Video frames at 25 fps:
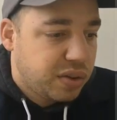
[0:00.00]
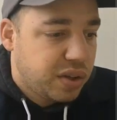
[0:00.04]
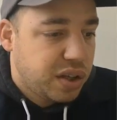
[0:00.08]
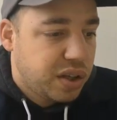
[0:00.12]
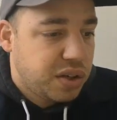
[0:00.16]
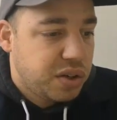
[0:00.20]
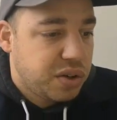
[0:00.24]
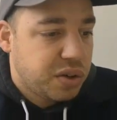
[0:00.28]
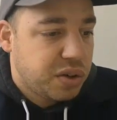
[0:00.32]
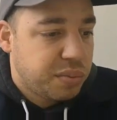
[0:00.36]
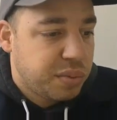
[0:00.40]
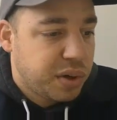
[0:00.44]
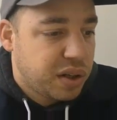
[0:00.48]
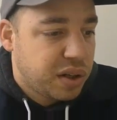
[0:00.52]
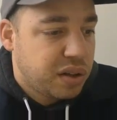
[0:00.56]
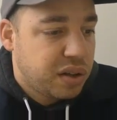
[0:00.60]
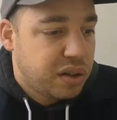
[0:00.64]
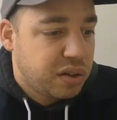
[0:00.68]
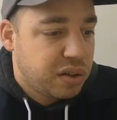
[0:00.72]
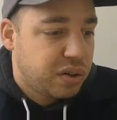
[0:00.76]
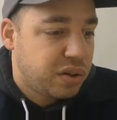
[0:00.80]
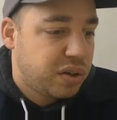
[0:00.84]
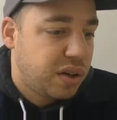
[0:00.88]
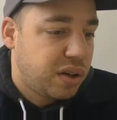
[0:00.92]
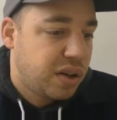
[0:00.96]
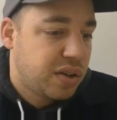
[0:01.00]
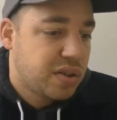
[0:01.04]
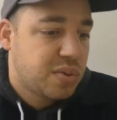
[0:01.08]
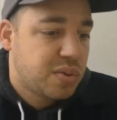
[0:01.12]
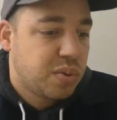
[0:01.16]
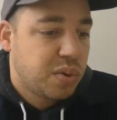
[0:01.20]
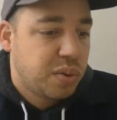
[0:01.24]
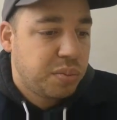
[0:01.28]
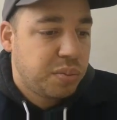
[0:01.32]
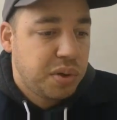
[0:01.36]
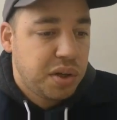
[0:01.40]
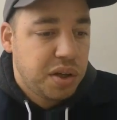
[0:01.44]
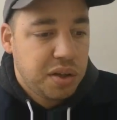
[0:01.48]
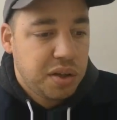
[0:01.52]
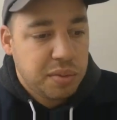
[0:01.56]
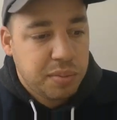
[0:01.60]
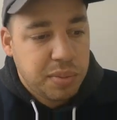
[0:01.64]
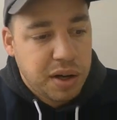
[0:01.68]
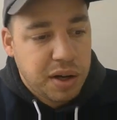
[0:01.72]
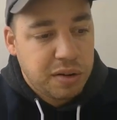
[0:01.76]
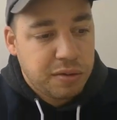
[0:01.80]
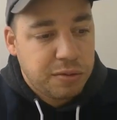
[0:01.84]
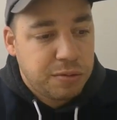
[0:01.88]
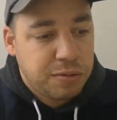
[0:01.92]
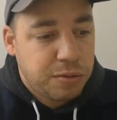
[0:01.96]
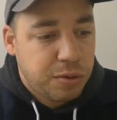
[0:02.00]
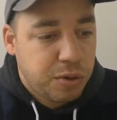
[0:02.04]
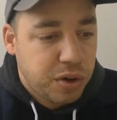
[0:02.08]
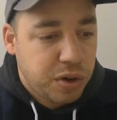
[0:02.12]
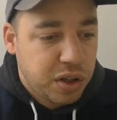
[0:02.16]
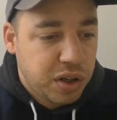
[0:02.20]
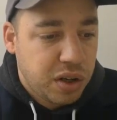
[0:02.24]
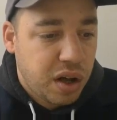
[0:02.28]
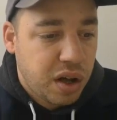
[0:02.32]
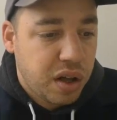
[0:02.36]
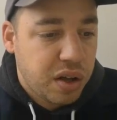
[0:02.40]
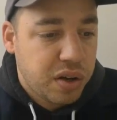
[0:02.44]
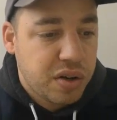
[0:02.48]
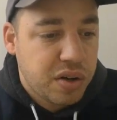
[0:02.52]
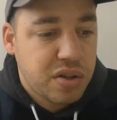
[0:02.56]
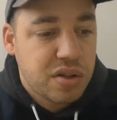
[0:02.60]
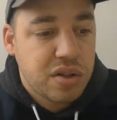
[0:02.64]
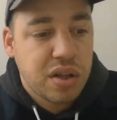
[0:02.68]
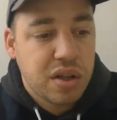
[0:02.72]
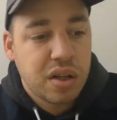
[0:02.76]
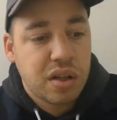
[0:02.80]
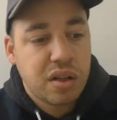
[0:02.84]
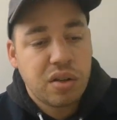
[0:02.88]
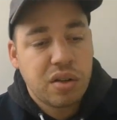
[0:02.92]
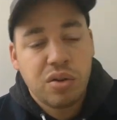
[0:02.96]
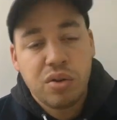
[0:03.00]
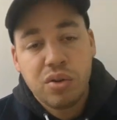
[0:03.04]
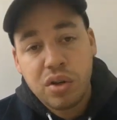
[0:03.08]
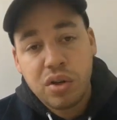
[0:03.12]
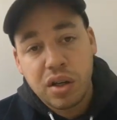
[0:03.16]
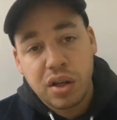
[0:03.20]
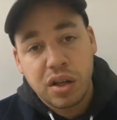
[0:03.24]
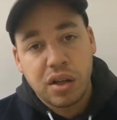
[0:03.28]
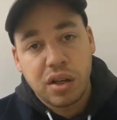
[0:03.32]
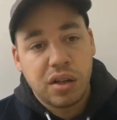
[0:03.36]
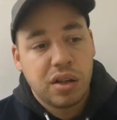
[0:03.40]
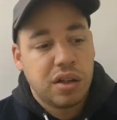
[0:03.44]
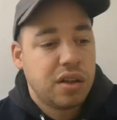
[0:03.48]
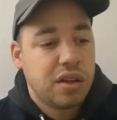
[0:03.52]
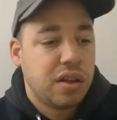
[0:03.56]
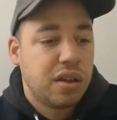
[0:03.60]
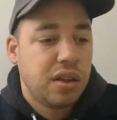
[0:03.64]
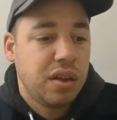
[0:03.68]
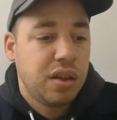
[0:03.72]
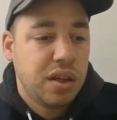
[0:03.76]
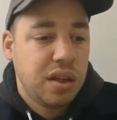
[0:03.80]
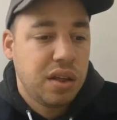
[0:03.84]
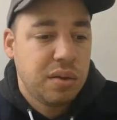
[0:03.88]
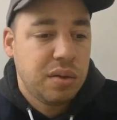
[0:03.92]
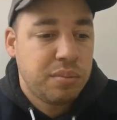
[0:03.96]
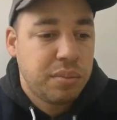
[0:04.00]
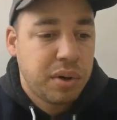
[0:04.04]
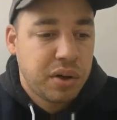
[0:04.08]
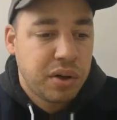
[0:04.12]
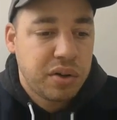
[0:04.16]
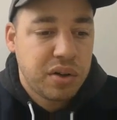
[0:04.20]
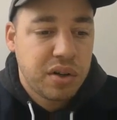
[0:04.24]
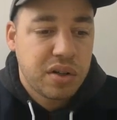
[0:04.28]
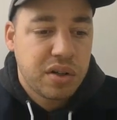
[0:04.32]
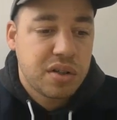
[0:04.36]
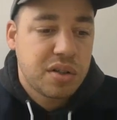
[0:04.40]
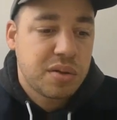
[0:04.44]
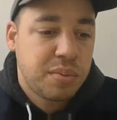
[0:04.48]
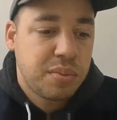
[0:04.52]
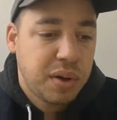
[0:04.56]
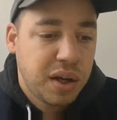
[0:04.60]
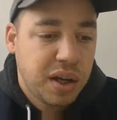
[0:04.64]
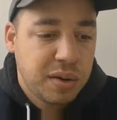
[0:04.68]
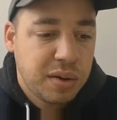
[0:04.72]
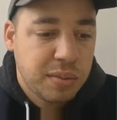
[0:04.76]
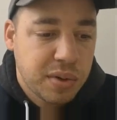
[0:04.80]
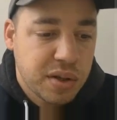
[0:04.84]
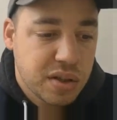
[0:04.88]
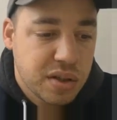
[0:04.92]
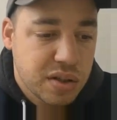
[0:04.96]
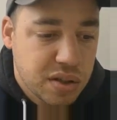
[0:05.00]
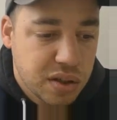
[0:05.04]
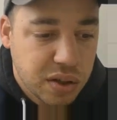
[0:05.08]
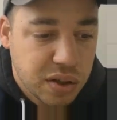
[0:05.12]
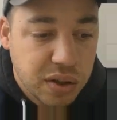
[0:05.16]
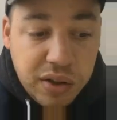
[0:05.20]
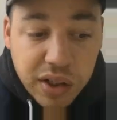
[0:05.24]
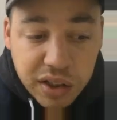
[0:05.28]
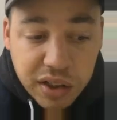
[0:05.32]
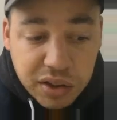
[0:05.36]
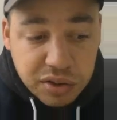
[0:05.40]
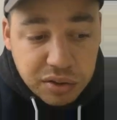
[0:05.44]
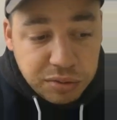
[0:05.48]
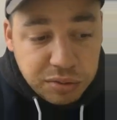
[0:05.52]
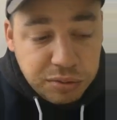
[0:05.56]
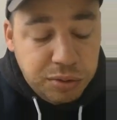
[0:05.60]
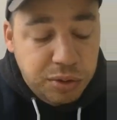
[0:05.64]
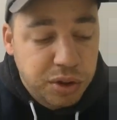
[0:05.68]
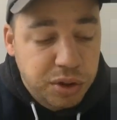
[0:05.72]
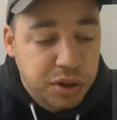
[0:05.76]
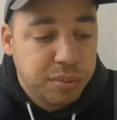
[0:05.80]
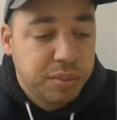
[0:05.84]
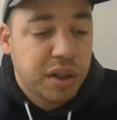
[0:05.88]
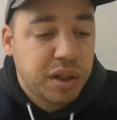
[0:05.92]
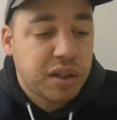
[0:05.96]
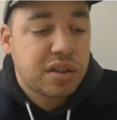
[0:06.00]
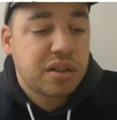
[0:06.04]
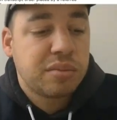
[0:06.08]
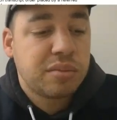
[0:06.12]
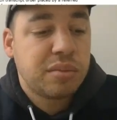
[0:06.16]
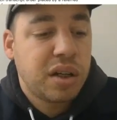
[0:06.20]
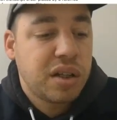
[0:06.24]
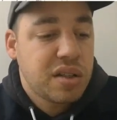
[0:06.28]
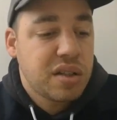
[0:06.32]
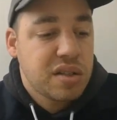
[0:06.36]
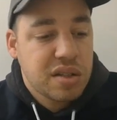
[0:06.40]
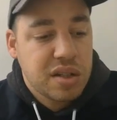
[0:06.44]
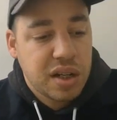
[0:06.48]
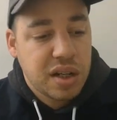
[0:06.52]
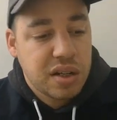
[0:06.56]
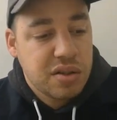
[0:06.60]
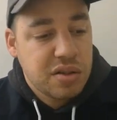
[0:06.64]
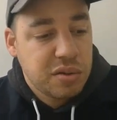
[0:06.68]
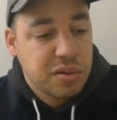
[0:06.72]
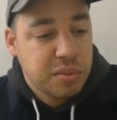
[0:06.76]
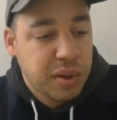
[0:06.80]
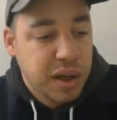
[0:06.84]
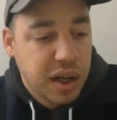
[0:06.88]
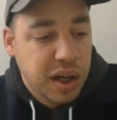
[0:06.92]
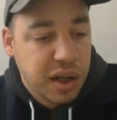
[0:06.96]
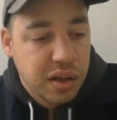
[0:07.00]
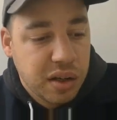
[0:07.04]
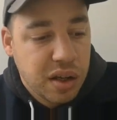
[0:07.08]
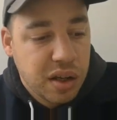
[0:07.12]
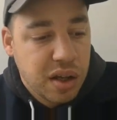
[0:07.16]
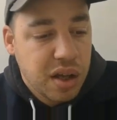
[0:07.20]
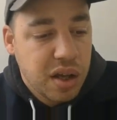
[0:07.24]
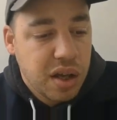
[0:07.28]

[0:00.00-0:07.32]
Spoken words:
Then your monthly earnings will be about $40, including the bonus payment. So an extra $40 a month is not too bad.